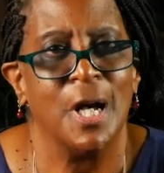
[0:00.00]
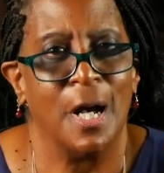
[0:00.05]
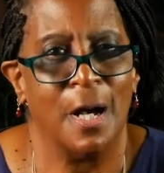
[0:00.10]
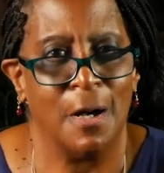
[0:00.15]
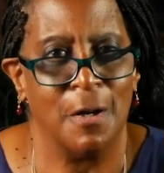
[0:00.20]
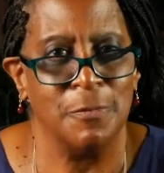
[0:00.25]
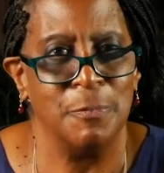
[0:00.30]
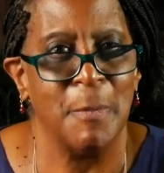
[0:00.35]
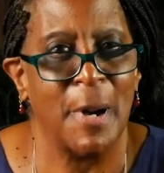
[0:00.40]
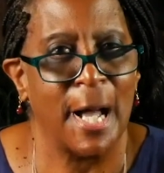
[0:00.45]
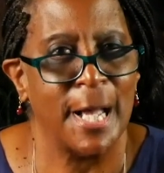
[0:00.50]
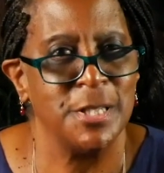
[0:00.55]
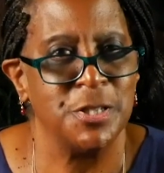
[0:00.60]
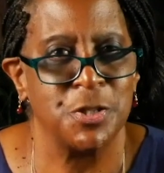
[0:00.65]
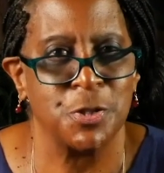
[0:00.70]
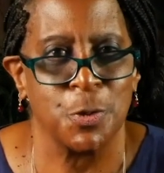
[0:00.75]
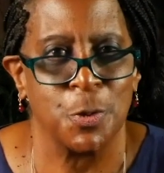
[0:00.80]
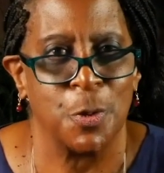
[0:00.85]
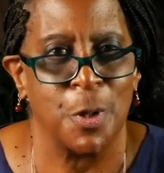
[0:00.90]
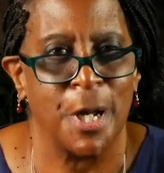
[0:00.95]
of my
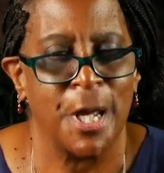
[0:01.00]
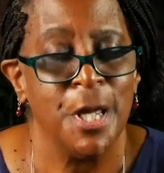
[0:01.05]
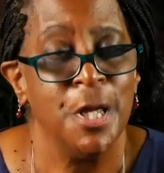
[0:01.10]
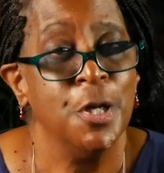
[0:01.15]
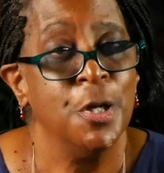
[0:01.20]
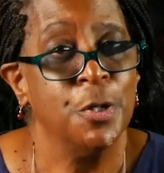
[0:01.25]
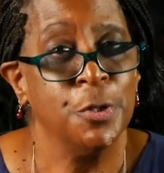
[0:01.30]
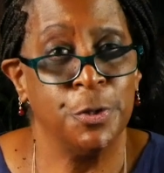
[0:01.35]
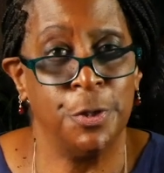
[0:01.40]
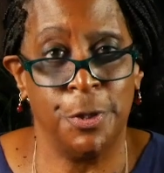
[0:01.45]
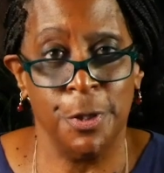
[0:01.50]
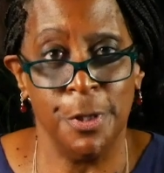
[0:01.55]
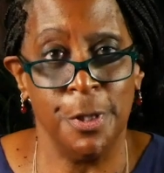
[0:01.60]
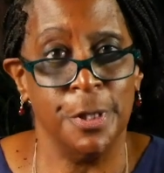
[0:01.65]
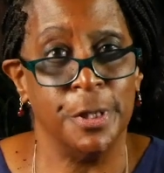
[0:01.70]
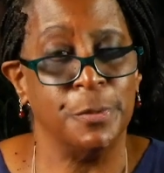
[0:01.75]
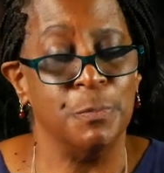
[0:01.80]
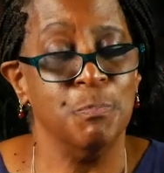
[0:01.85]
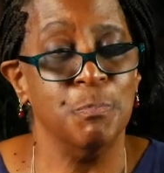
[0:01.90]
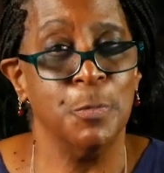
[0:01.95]
joy.
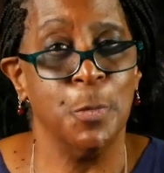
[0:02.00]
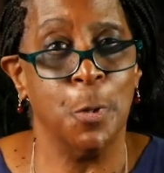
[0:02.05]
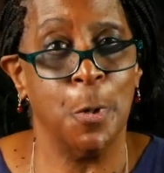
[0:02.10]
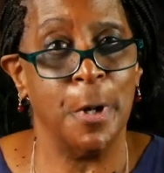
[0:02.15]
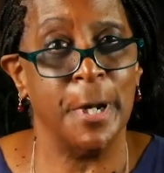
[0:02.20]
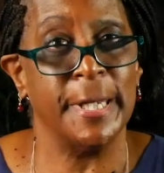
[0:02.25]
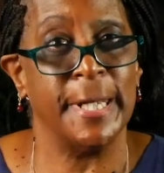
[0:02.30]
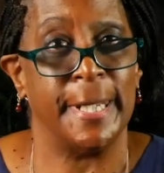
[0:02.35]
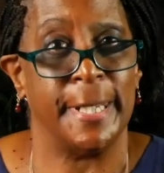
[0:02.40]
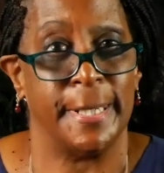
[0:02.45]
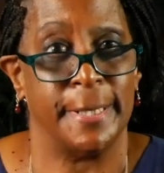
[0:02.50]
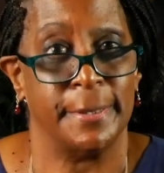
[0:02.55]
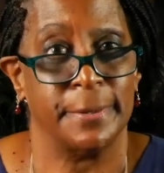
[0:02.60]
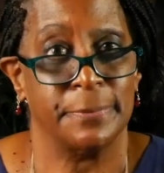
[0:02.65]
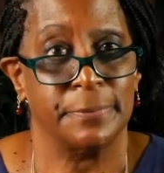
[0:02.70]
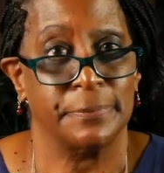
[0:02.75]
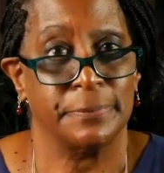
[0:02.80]
Good morning.